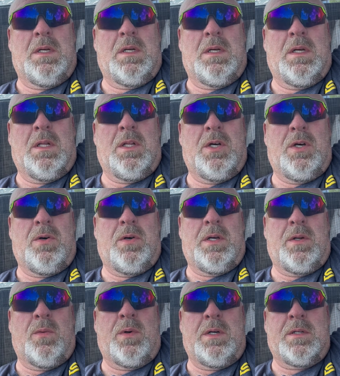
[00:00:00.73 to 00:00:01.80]
Hello
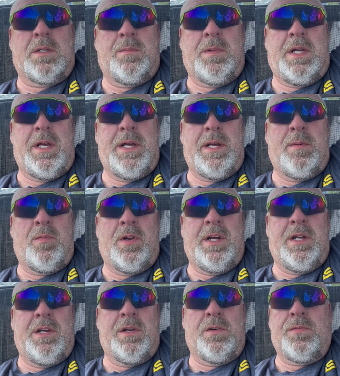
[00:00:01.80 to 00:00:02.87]
and welcome to Ham
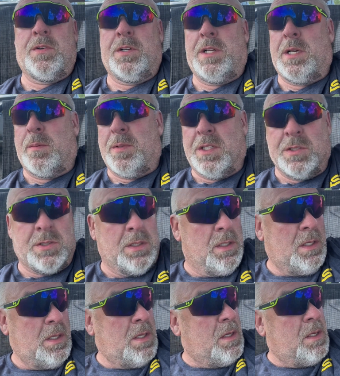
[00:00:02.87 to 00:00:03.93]
Radio for Dummies.
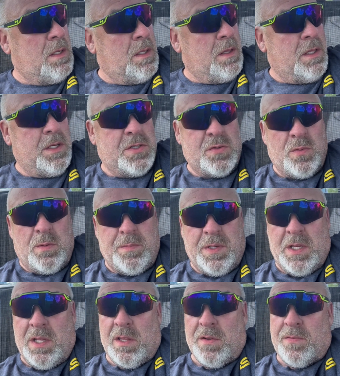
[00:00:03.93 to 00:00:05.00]
This will
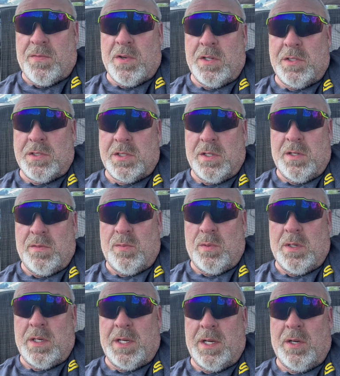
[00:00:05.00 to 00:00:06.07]
be the first of
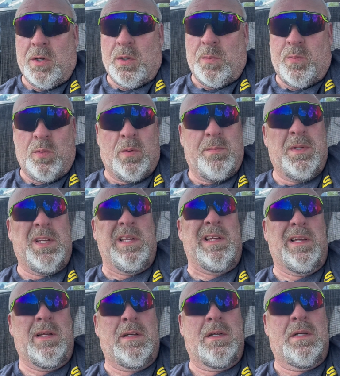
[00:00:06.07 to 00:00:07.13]
what I hope will be
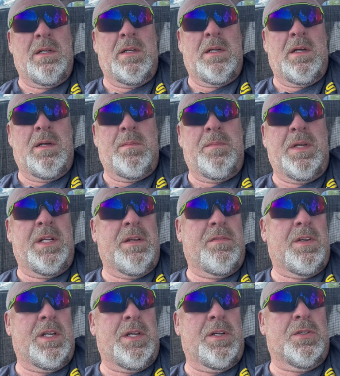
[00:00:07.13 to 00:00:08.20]
many
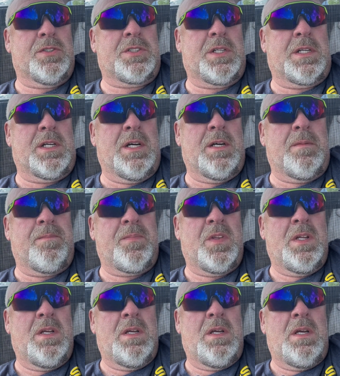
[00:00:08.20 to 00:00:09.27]
videos to come.
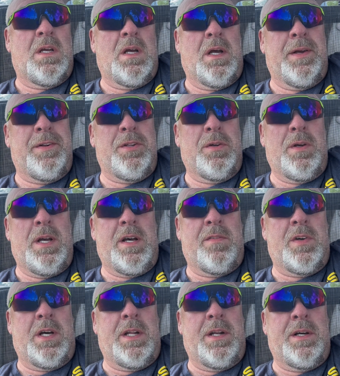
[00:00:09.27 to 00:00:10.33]
I do have
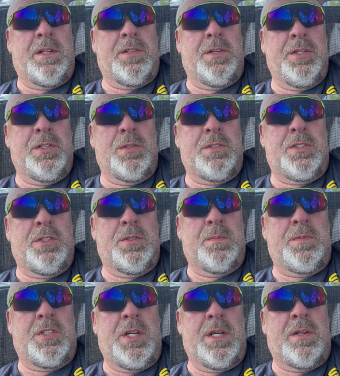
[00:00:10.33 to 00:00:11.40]
another YouTube
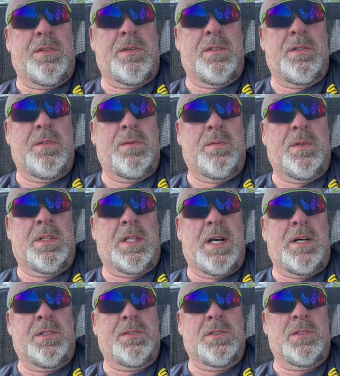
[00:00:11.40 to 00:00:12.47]
channel with
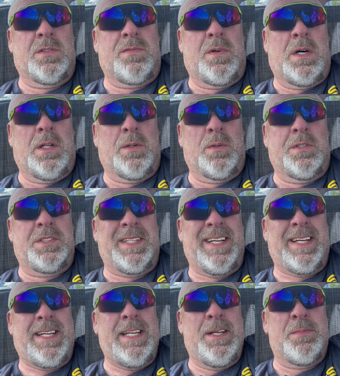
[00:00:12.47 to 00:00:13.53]
thousands of followers
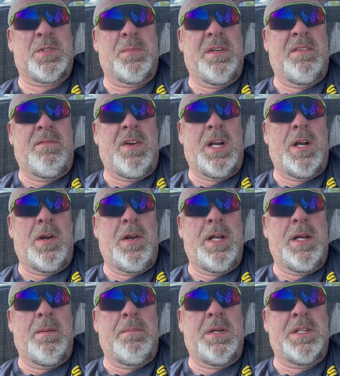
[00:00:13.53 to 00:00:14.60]
that keeps me very
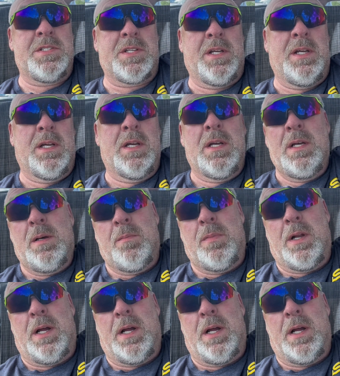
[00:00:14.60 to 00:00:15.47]
busy, but